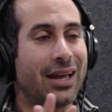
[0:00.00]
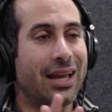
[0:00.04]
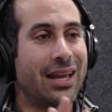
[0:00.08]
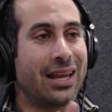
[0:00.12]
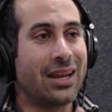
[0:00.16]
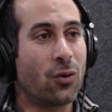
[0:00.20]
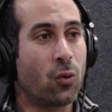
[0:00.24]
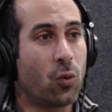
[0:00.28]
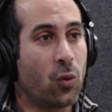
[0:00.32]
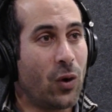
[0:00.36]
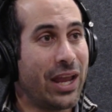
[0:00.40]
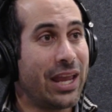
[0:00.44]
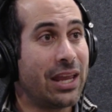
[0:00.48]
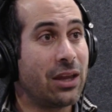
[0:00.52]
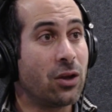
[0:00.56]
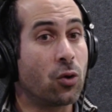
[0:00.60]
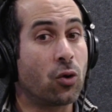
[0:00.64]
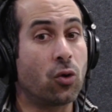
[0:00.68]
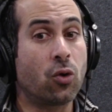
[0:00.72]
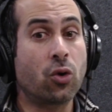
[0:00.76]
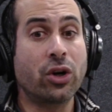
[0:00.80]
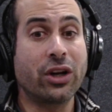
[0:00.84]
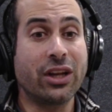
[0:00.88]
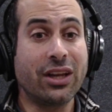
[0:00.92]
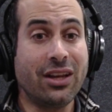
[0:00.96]
in a way,
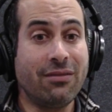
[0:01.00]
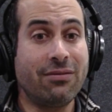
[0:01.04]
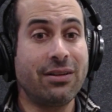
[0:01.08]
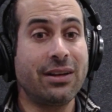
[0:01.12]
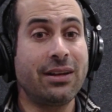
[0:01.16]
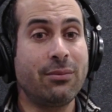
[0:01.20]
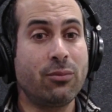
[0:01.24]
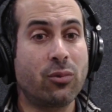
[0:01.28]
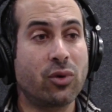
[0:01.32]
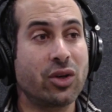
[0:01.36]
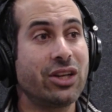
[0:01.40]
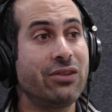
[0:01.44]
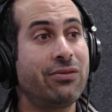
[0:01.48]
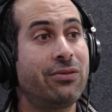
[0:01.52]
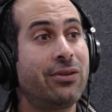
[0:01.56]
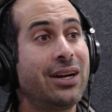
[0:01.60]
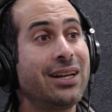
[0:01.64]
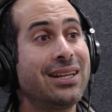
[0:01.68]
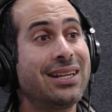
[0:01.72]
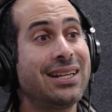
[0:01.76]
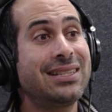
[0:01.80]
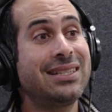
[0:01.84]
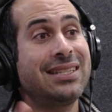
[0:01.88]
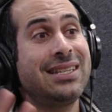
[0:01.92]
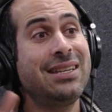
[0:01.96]
or even
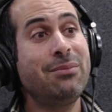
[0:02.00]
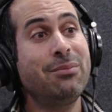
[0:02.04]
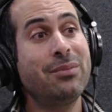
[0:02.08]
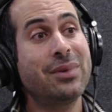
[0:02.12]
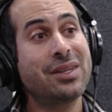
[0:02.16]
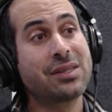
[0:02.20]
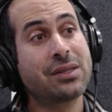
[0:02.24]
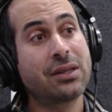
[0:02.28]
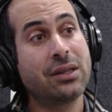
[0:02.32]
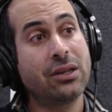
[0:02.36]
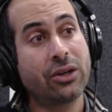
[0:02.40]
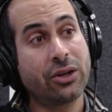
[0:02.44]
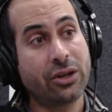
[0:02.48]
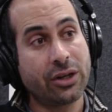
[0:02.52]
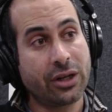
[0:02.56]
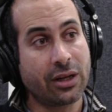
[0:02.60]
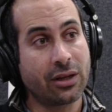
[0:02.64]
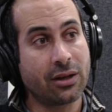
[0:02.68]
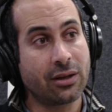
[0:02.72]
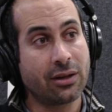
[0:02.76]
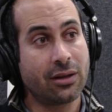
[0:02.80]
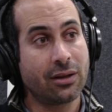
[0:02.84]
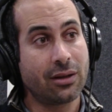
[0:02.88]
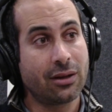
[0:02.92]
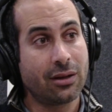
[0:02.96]
modify the team-based
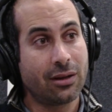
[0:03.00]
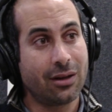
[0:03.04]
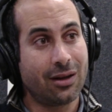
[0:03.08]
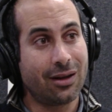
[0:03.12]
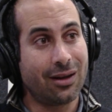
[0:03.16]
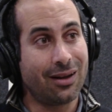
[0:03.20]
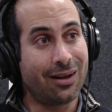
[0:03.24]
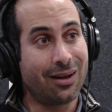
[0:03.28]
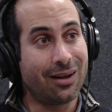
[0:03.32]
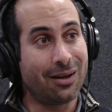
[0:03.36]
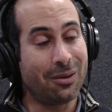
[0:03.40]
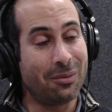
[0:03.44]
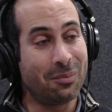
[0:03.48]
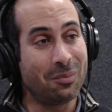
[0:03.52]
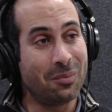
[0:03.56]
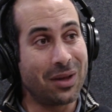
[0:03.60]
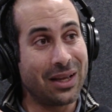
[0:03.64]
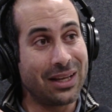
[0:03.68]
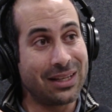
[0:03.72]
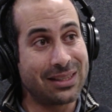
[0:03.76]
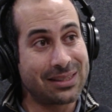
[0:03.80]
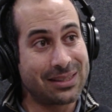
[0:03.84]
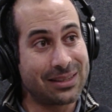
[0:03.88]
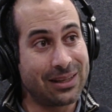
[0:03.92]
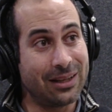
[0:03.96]
learning
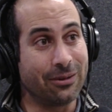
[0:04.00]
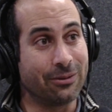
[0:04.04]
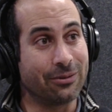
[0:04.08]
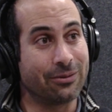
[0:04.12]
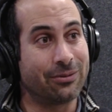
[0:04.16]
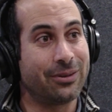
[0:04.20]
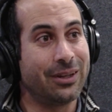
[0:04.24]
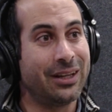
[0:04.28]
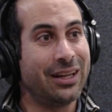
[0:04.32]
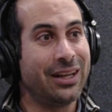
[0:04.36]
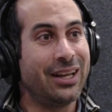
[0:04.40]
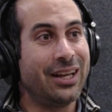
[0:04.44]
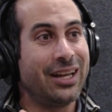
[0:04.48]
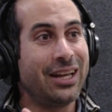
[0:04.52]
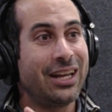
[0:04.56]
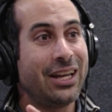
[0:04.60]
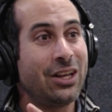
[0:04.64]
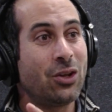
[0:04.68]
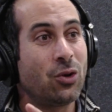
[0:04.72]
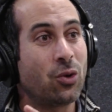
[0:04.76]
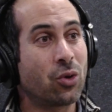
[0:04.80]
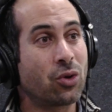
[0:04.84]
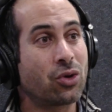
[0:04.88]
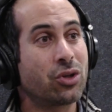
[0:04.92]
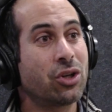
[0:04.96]
itself
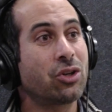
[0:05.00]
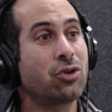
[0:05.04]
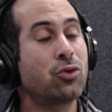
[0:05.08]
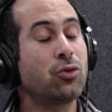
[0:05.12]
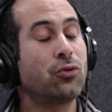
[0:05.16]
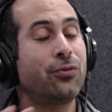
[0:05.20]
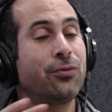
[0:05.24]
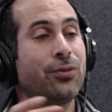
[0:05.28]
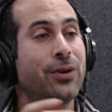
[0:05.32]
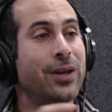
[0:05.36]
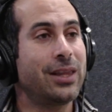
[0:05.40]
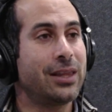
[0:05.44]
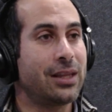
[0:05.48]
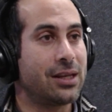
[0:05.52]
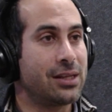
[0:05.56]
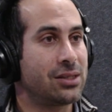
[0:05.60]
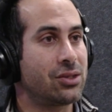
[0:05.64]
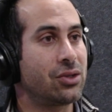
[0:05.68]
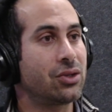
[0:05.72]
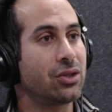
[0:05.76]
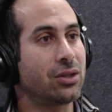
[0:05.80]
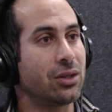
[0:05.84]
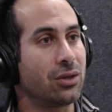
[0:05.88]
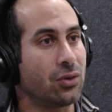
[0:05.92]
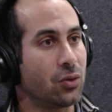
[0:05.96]
in order to fit a
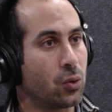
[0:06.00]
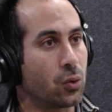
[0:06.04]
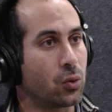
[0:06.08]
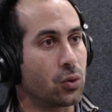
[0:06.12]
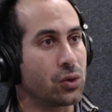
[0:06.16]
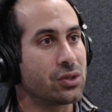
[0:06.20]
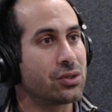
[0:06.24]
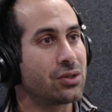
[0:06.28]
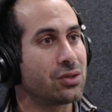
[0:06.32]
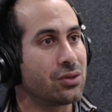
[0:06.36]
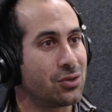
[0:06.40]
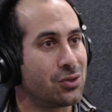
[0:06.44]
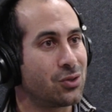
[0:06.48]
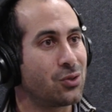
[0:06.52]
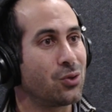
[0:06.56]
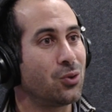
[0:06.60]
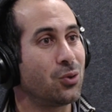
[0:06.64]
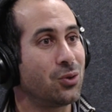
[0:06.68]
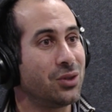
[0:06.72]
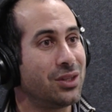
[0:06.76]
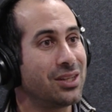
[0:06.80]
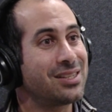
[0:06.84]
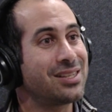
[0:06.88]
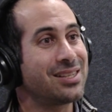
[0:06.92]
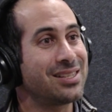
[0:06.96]
certain course.
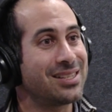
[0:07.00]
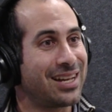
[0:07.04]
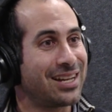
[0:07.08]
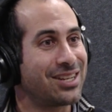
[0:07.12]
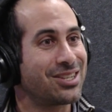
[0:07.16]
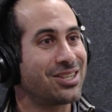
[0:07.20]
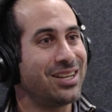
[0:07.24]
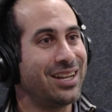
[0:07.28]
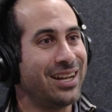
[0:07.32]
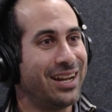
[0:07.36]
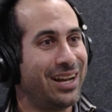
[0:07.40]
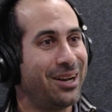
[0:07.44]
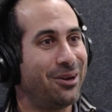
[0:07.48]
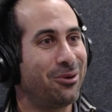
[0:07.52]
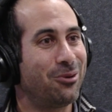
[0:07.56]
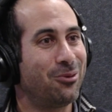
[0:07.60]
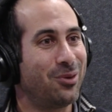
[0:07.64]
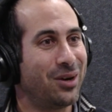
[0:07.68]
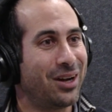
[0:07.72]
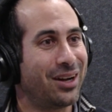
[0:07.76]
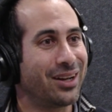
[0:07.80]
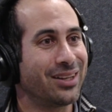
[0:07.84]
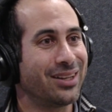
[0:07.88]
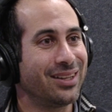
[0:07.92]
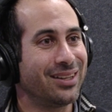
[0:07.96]
So this is actually
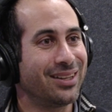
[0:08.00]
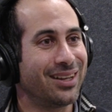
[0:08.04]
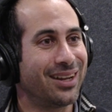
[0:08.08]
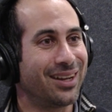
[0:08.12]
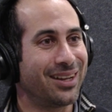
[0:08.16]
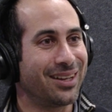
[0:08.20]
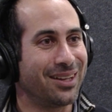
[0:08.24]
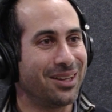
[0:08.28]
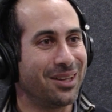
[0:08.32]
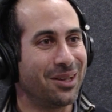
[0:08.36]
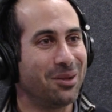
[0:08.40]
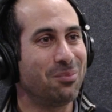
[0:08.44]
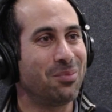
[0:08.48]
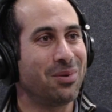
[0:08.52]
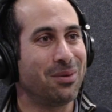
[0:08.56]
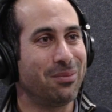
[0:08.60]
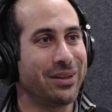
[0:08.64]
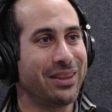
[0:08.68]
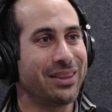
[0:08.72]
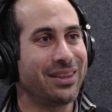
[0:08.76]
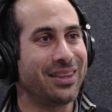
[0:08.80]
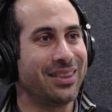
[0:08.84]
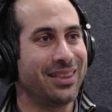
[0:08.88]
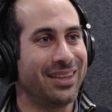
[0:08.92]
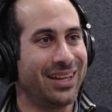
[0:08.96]
how I
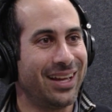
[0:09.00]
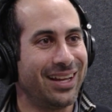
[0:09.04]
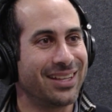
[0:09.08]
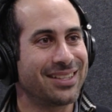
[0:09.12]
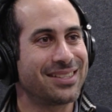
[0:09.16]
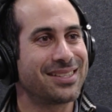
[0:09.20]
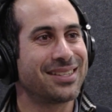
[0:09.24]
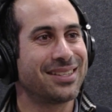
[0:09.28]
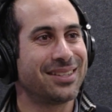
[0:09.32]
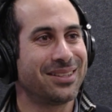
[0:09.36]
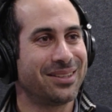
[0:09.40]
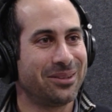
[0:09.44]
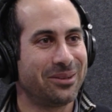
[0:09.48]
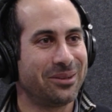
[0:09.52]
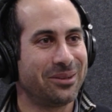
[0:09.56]
implemented that.